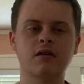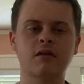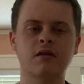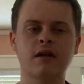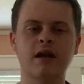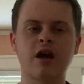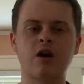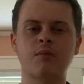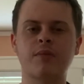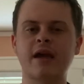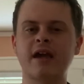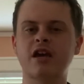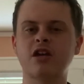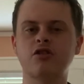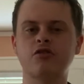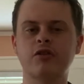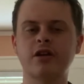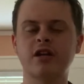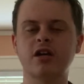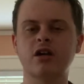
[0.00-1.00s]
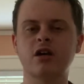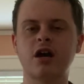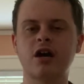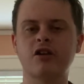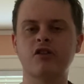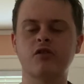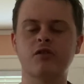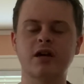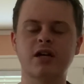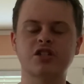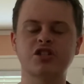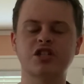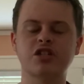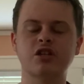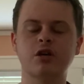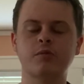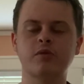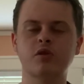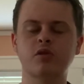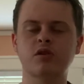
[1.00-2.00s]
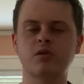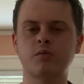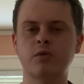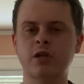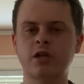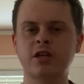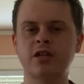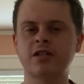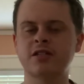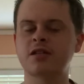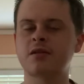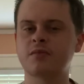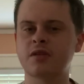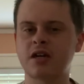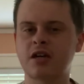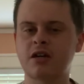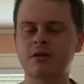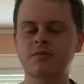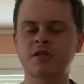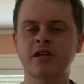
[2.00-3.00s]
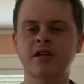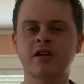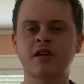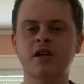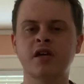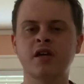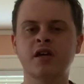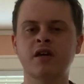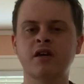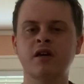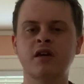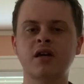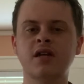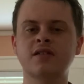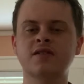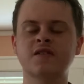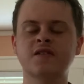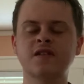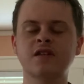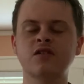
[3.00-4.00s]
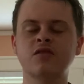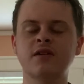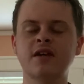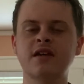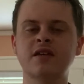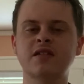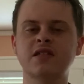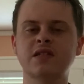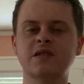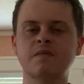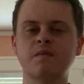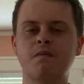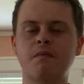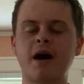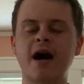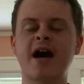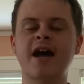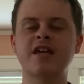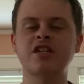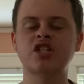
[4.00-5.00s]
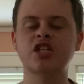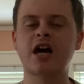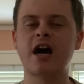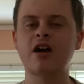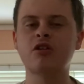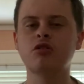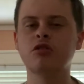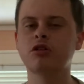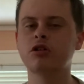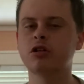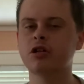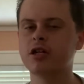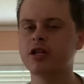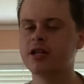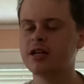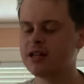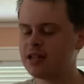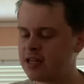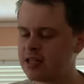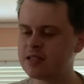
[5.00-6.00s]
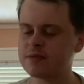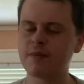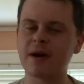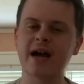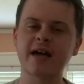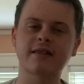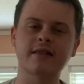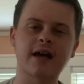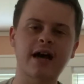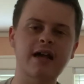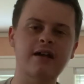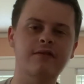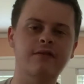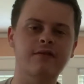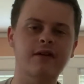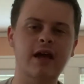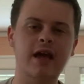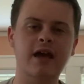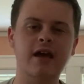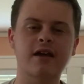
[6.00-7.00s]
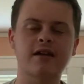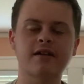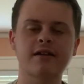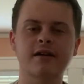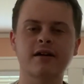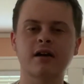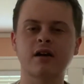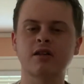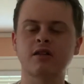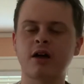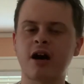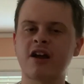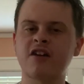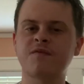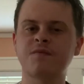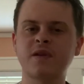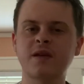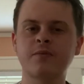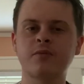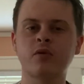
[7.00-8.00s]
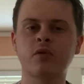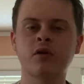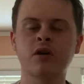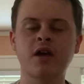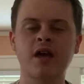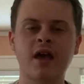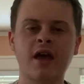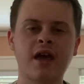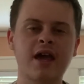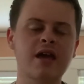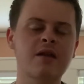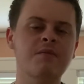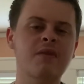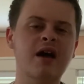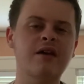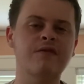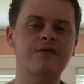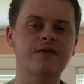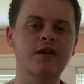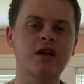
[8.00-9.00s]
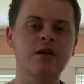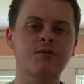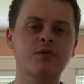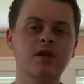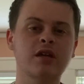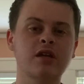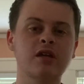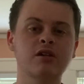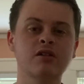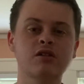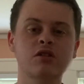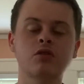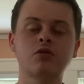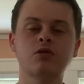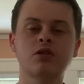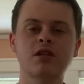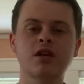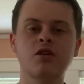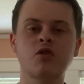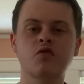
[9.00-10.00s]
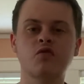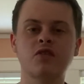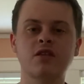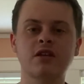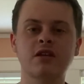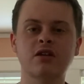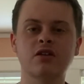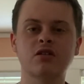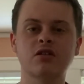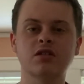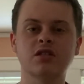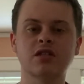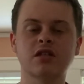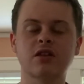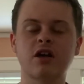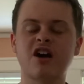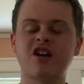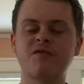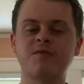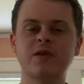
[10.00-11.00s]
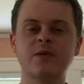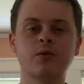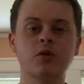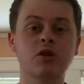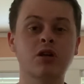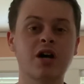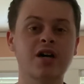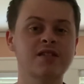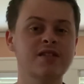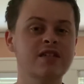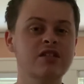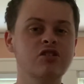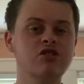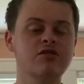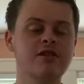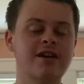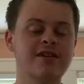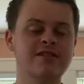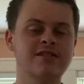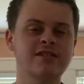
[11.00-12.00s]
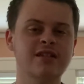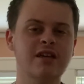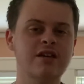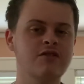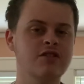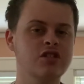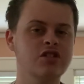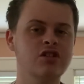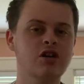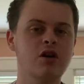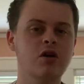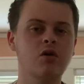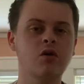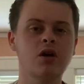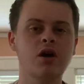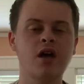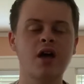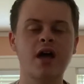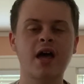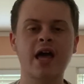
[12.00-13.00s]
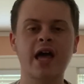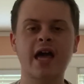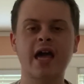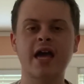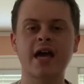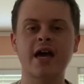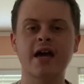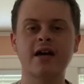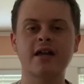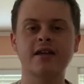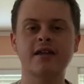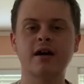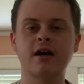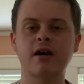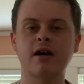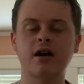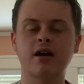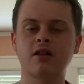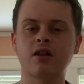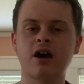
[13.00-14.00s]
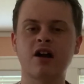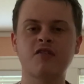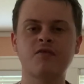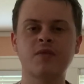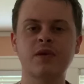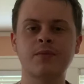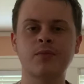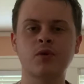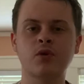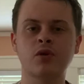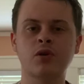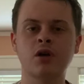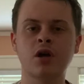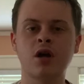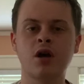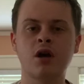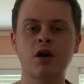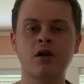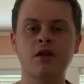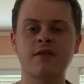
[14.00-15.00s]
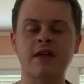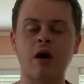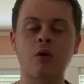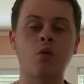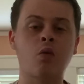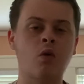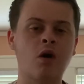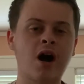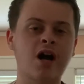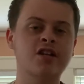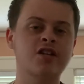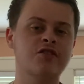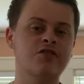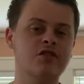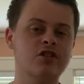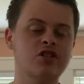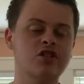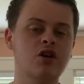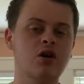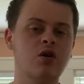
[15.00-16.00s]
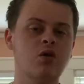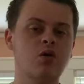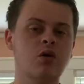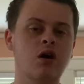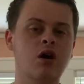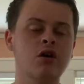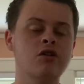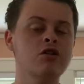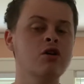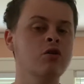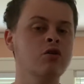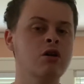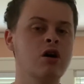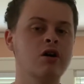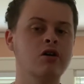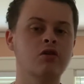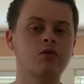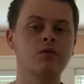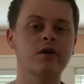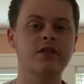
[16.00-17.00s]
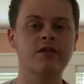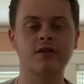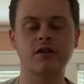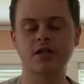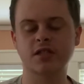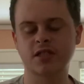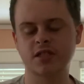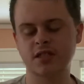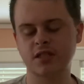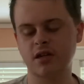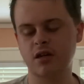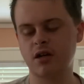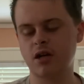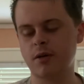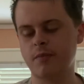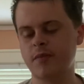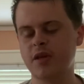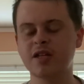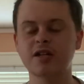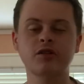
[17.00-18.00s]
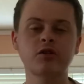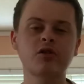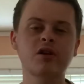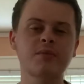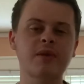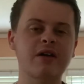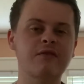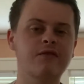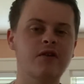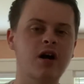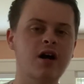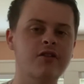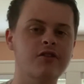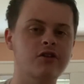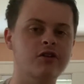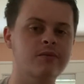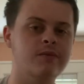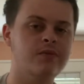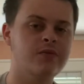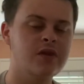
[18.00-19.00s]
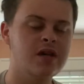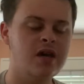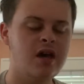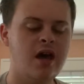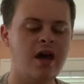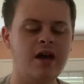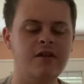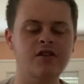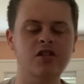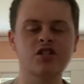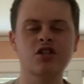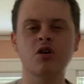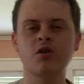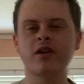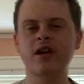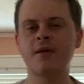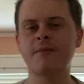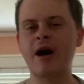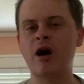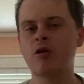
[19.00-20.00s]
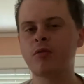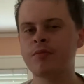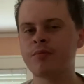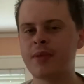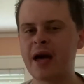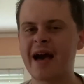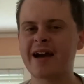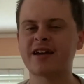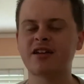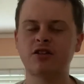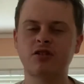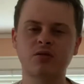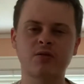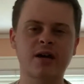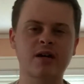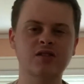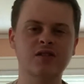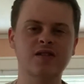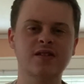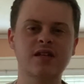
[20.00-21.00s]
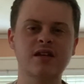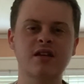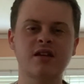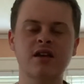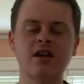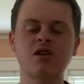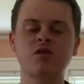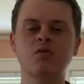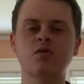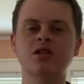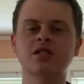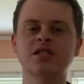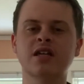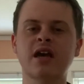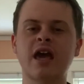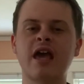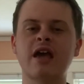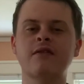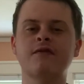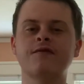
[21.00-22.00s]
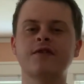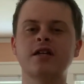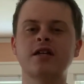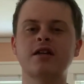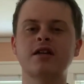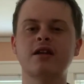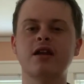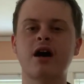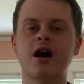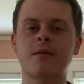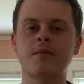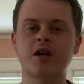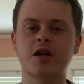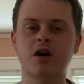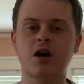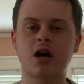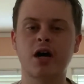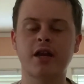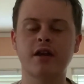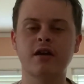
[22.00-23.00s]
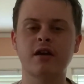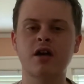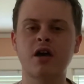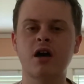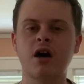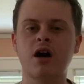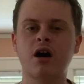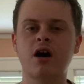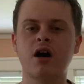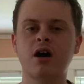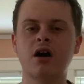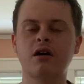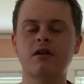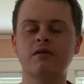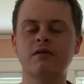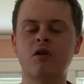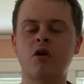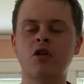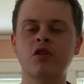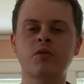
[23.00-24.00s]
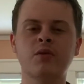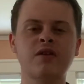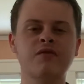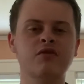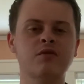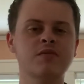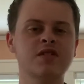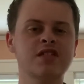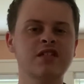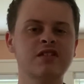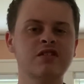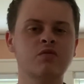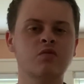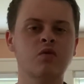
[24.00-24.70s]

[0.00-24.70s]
how pandering it got to the SJW community sometimes. It still is my childhood. It is my life. And a lot of people in my family tuned in over the years. A lot of people lost interest in the show. And a lot of people that watched the show are no longer with us, including my father. And the show came out back in 2010. It was a phenomenon. All the way from season